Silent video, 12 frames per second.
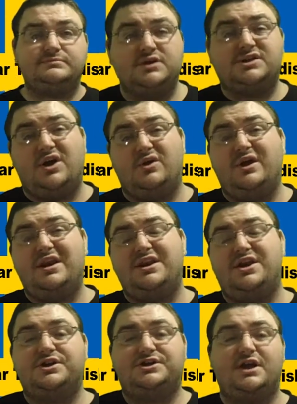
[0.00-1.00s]
So, in a
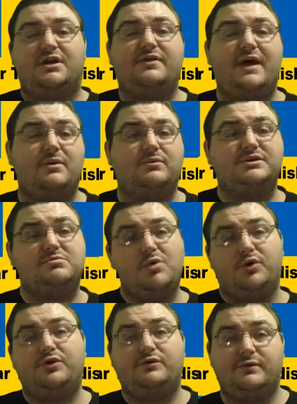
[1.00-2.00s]
nutshell, that was
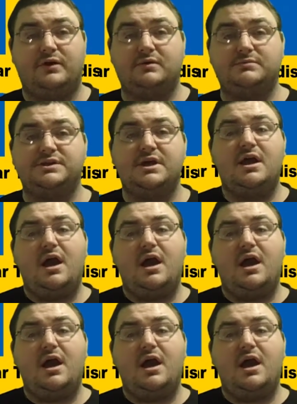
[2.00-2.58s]
modal verbs.